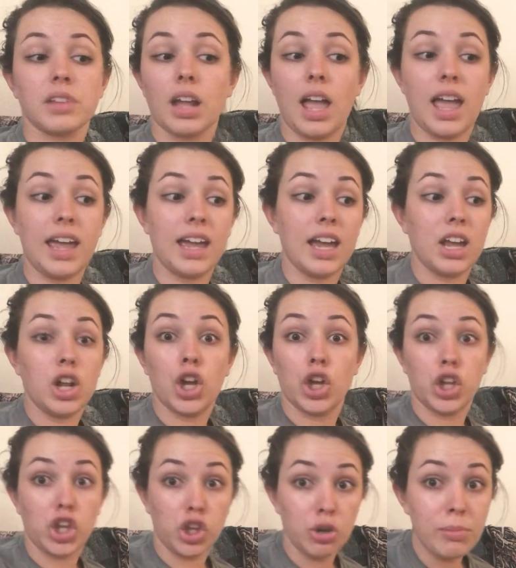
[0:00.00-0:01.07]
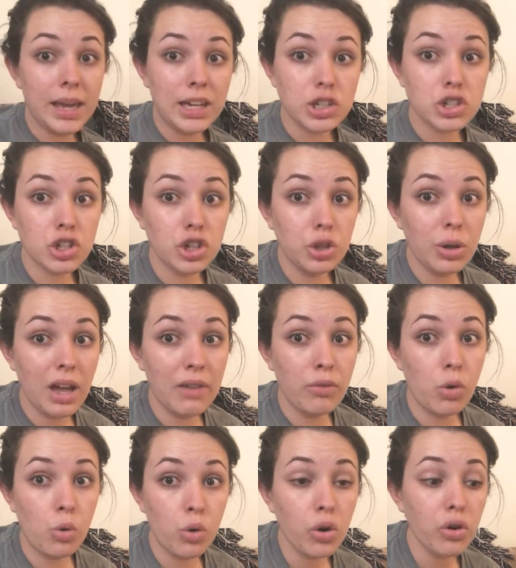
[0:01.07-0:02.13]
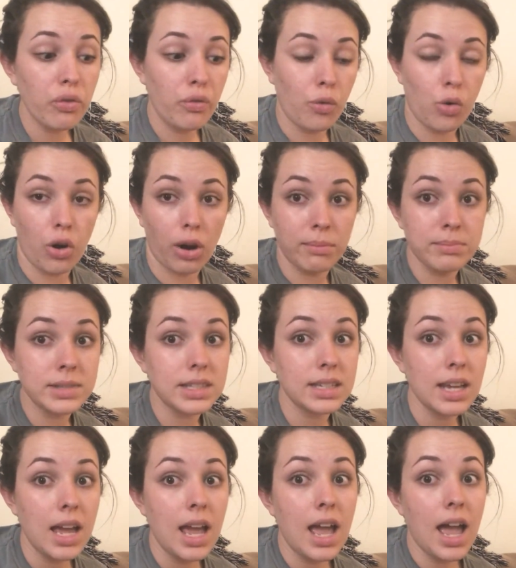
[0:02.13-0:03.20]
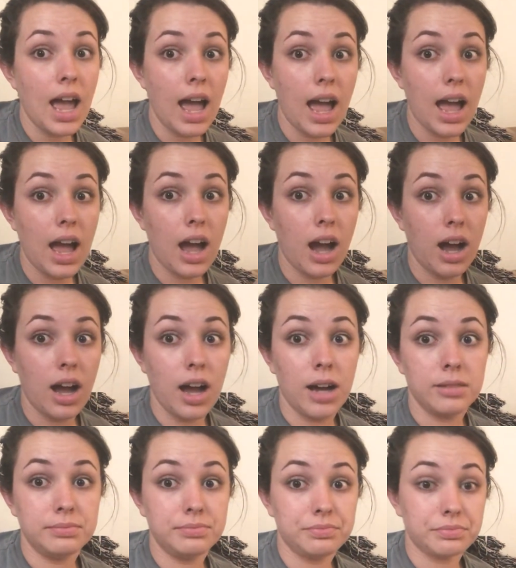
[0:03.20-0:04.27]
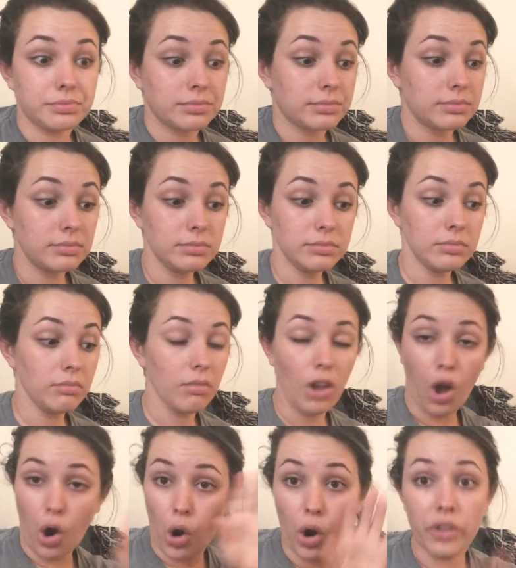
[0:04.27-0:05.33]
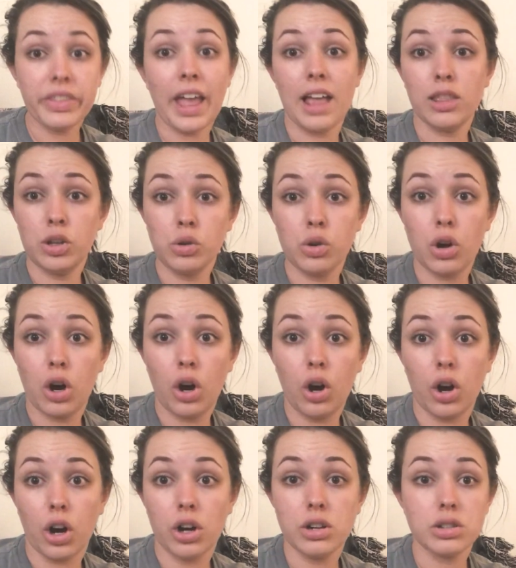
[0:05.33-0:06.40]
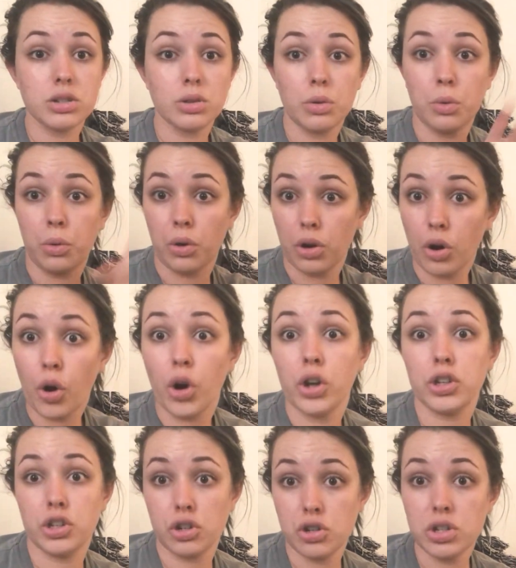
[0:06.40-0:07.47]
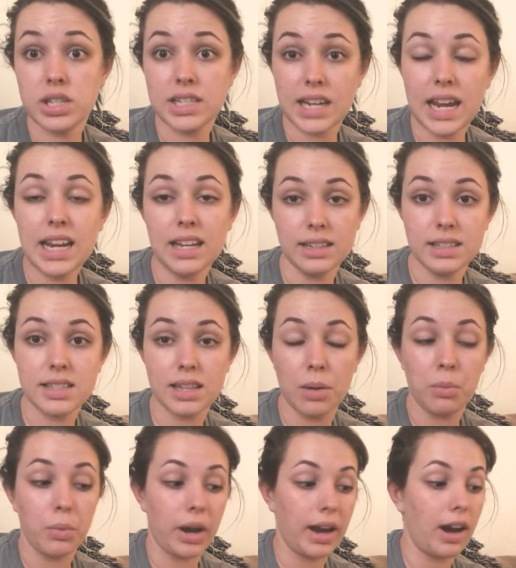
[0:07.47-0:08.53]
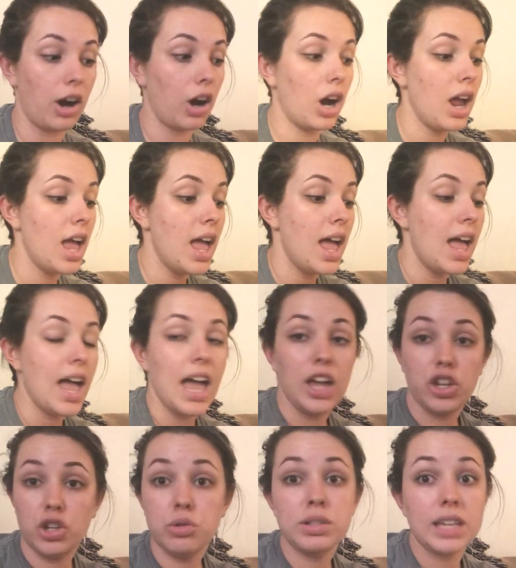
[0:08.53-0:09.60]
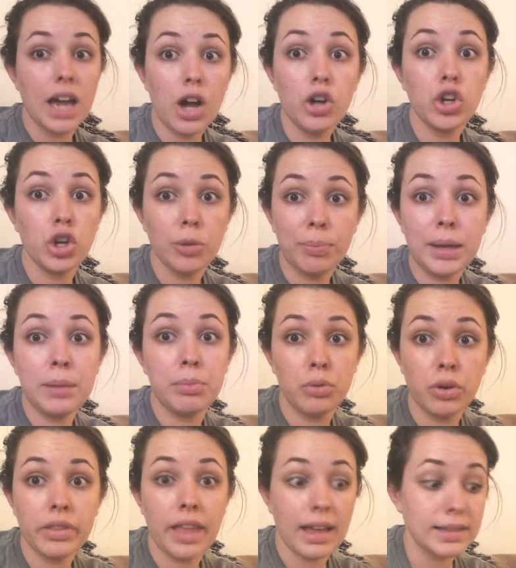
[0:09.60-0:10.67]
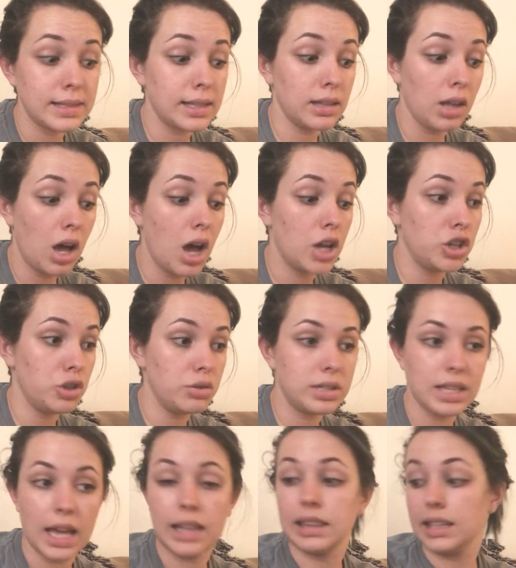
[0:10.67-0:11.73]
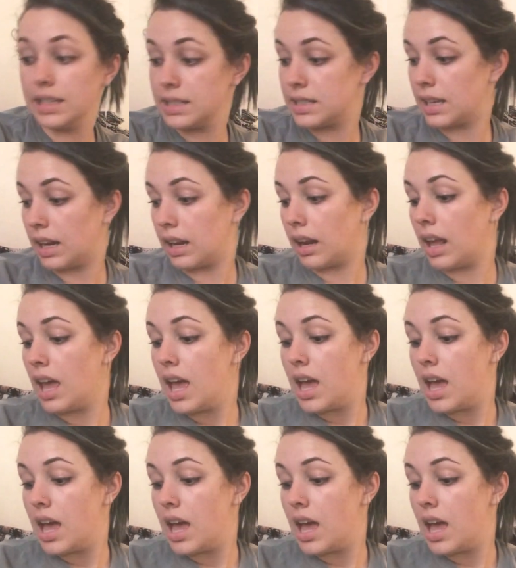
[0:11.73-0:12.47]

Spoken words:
And you make sure you have order forms on that little cart or on your stand somewhere, and you tell your people in that salon, you say, listen,